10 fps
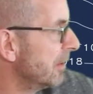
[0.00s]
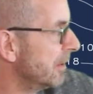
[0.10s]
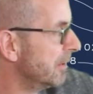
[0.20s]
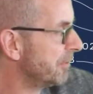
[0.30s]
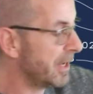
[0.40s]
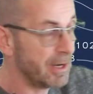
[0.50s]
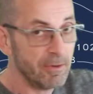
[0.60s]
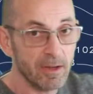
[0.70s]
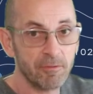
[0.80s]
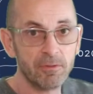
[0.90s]
Another
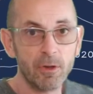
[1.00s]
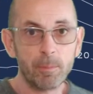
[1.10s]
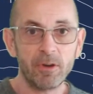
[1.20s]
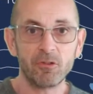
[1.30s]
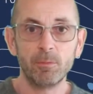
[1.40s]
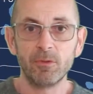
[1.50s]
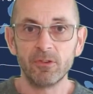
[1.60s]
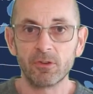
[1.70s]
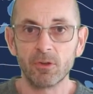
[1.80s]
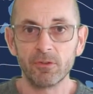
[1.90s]
area of low pressure moves
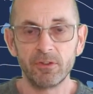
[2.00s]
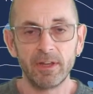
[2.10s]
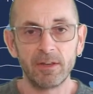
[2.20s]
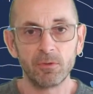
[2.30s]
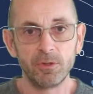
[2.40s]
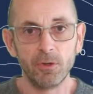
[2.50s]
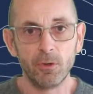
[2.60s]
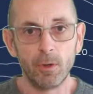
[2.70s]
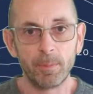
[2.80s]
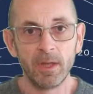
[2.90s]
into continental
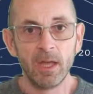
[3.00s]
Europe.